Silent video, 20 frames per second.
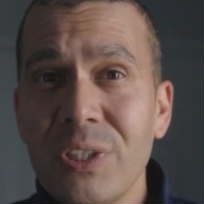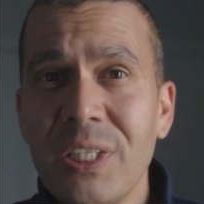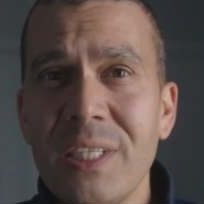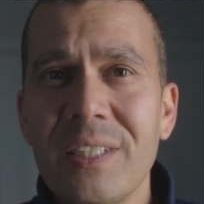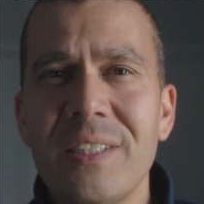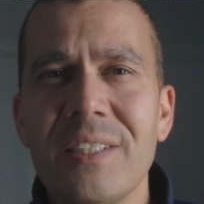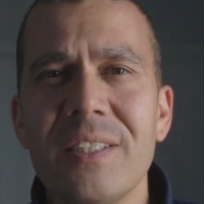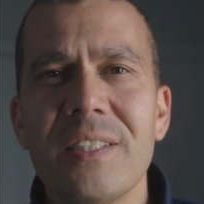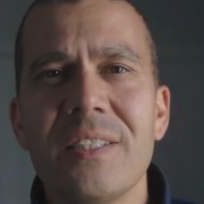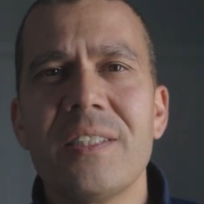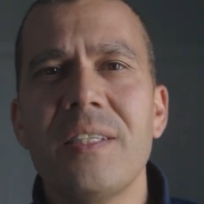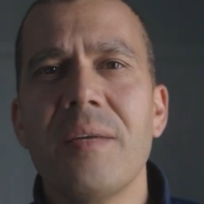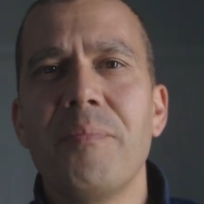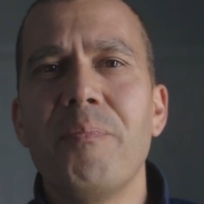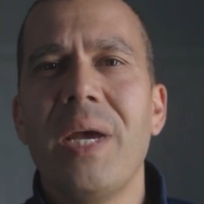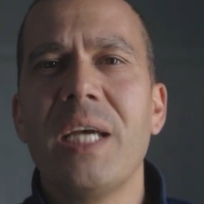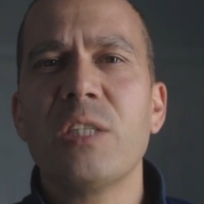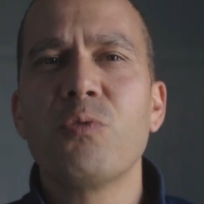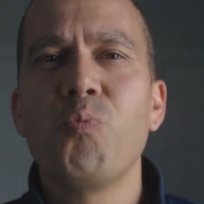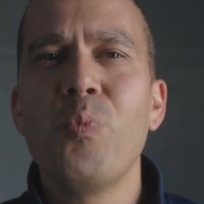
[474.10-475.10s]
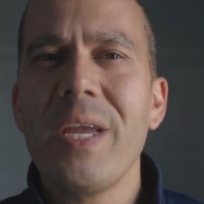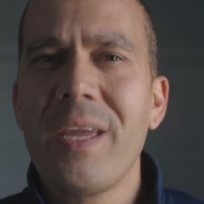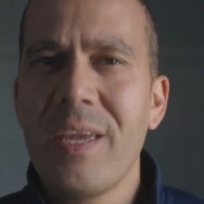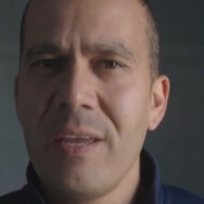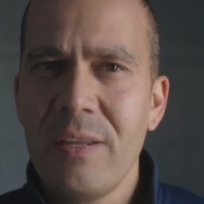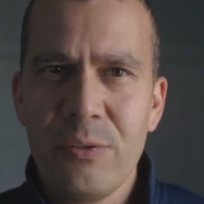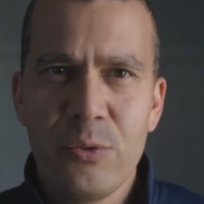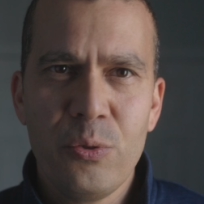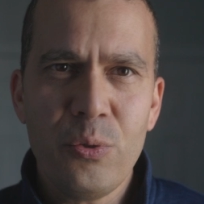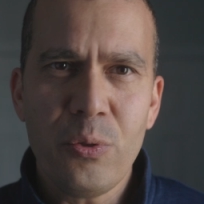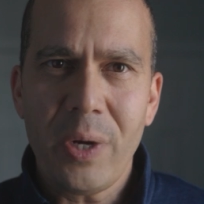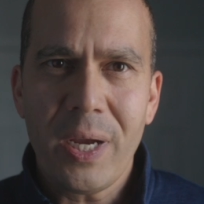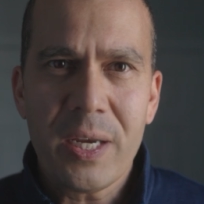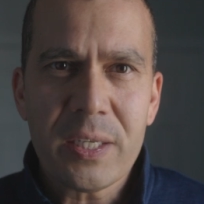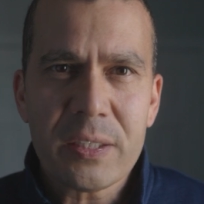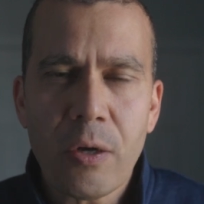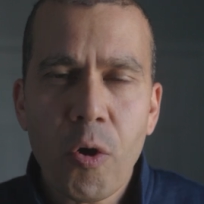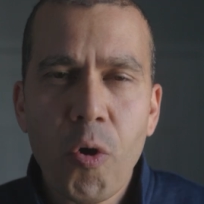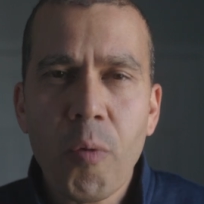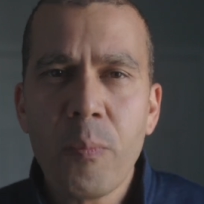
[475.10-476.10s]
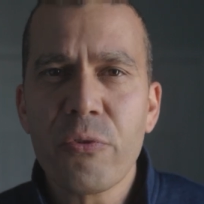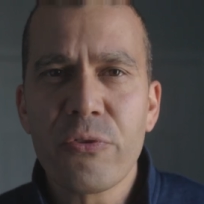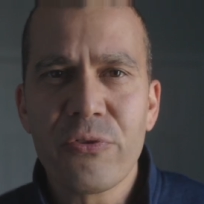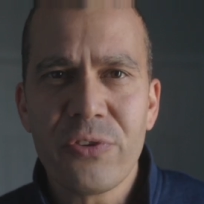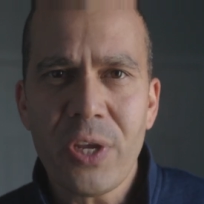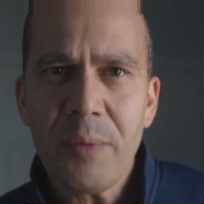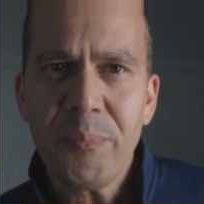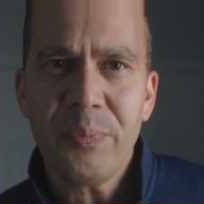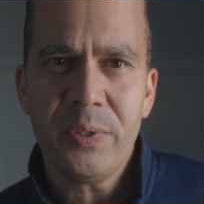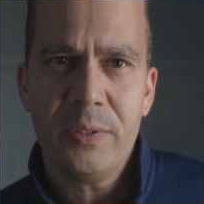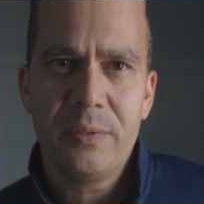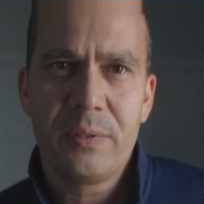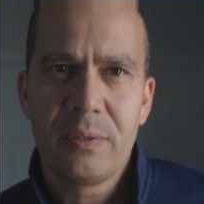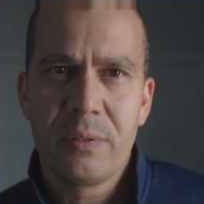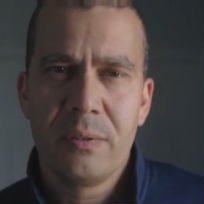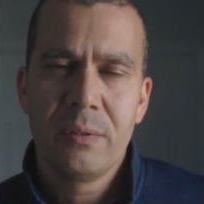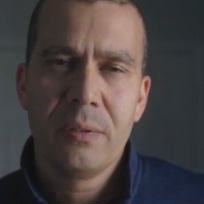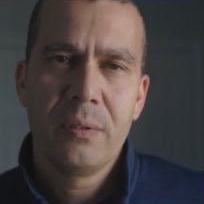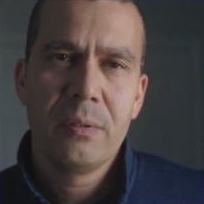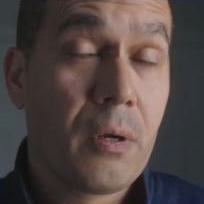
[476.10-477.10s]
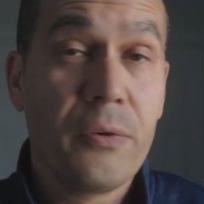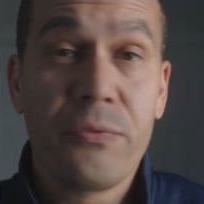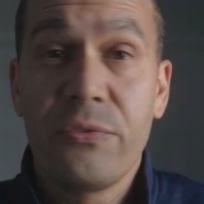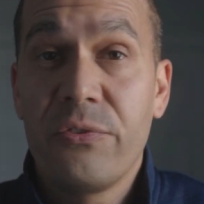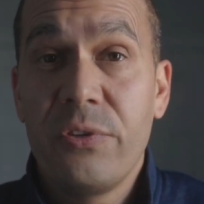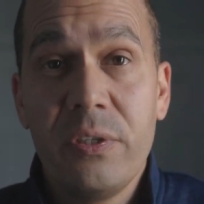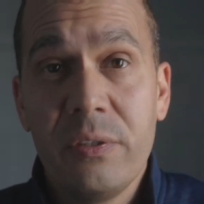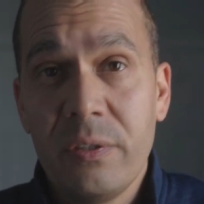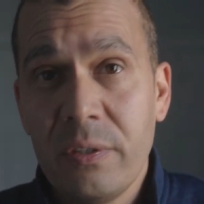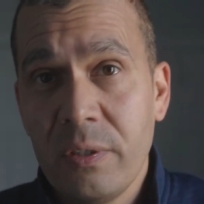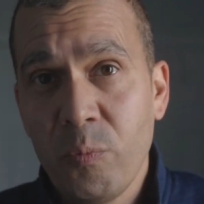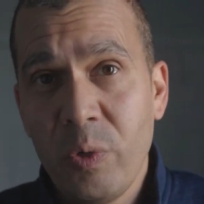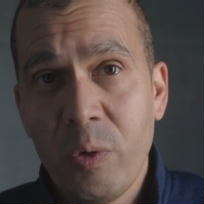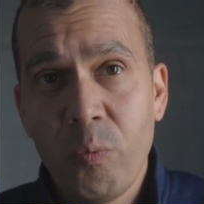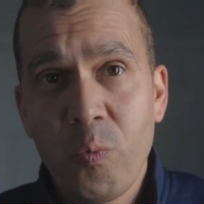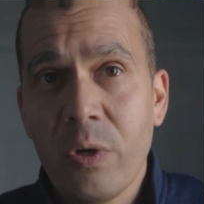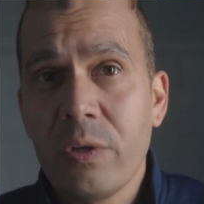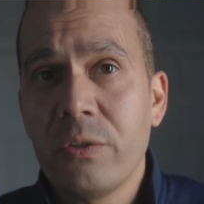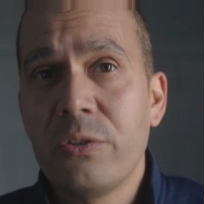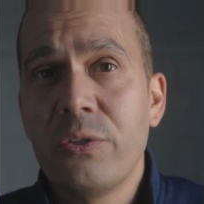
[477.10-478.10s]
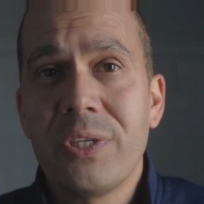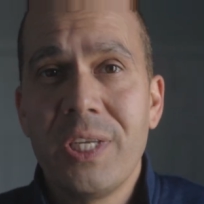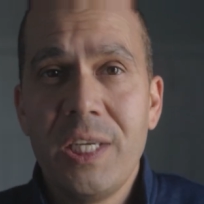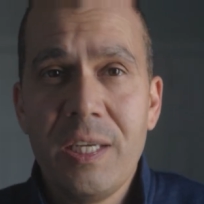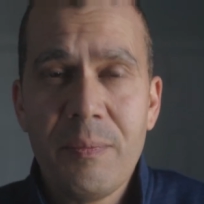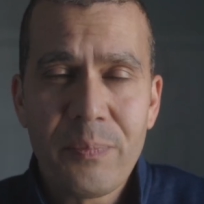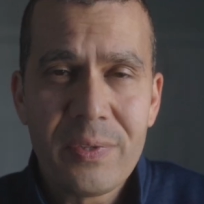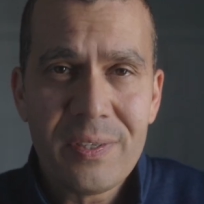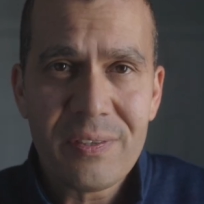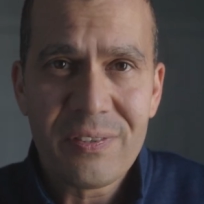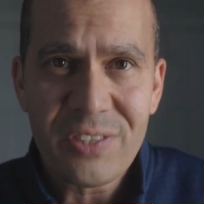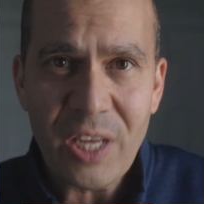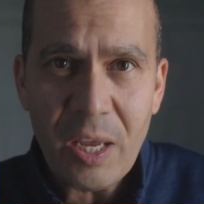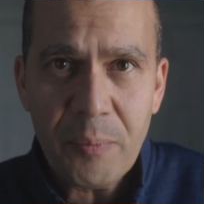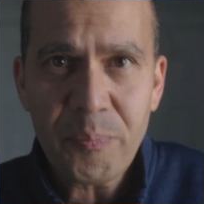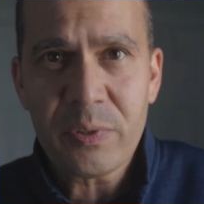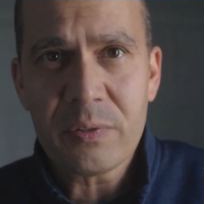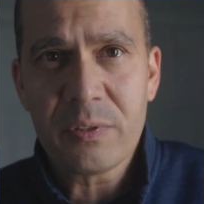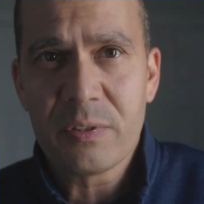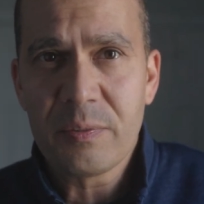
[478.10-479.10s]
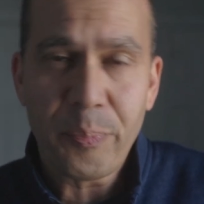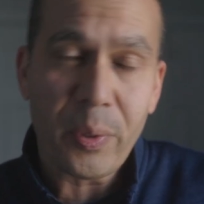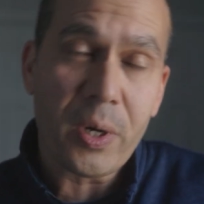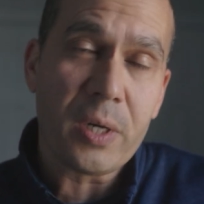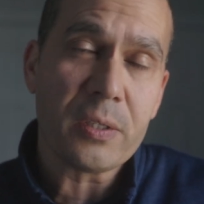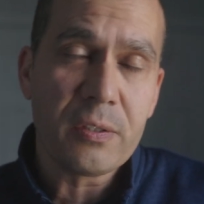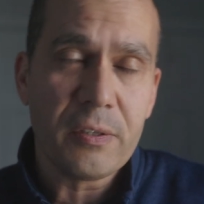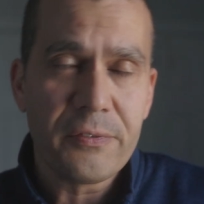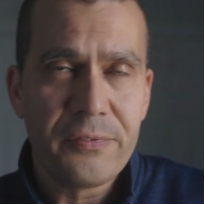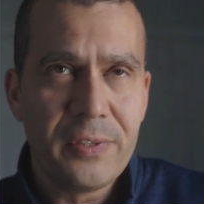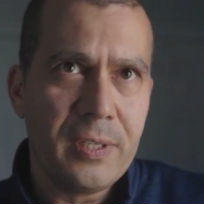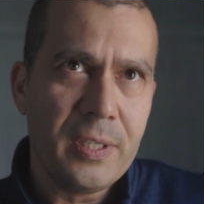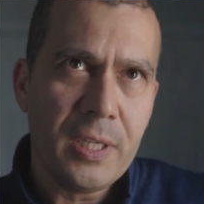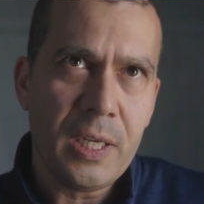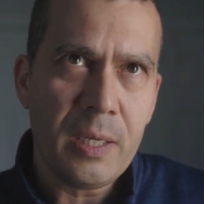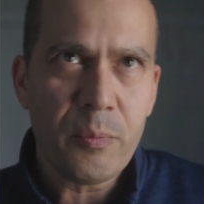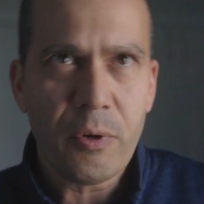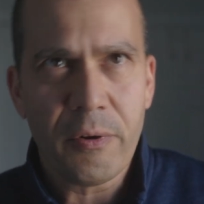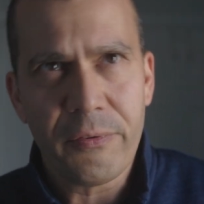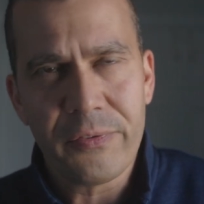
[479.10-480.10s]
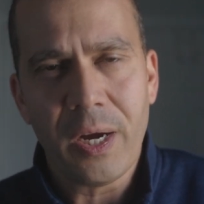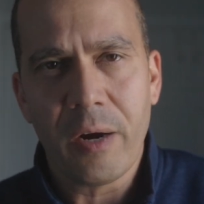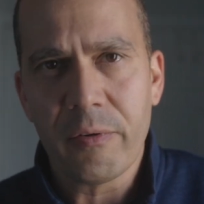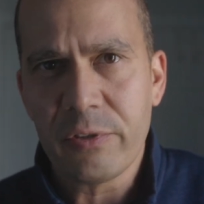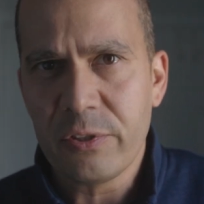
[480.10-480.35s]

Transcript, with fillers: don't think this is the best we can do as Homo sapiens, considering we want to keep the sapiens part of the name of